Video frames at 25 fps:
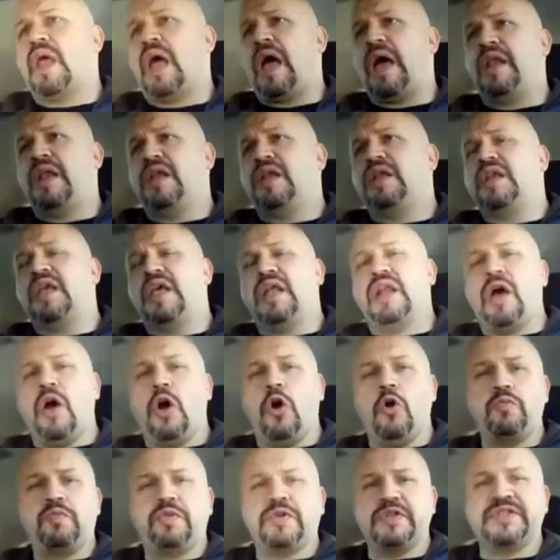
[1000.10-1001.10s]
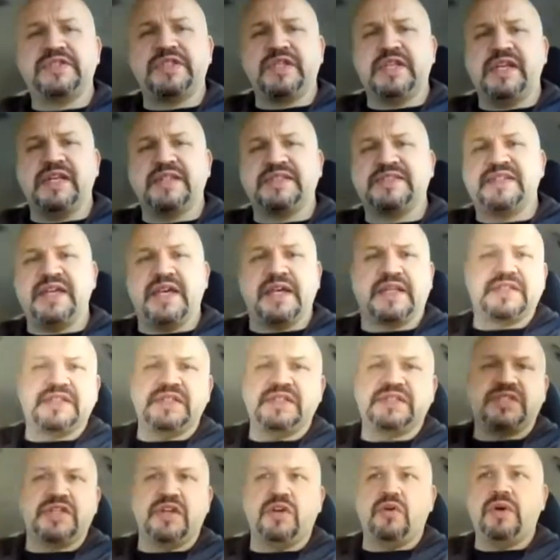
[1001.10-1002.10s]
I didn't get hopelessly
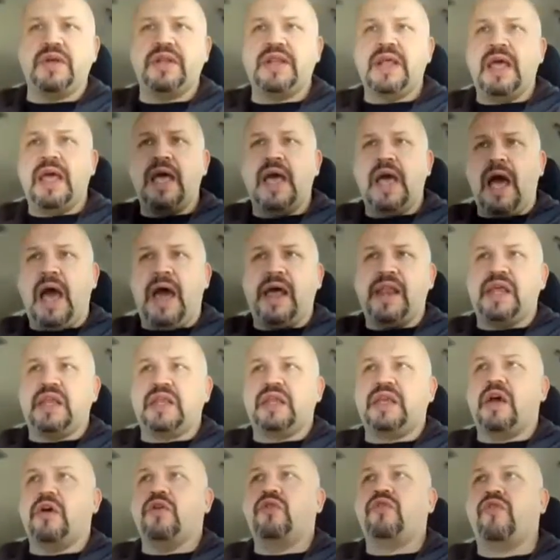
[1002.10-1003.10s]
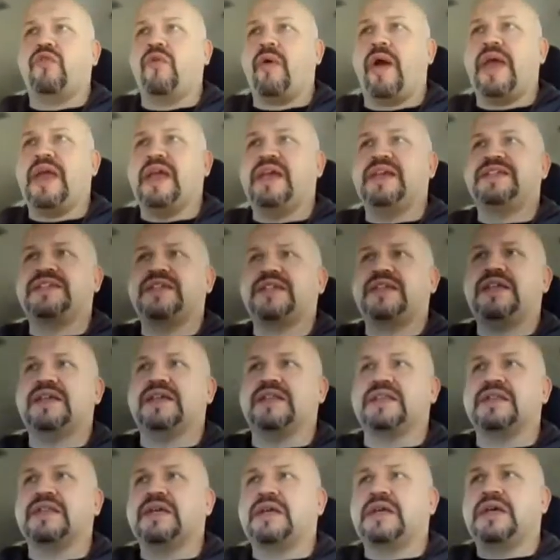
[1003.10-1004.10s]
addicted to it. I didn't go crazy and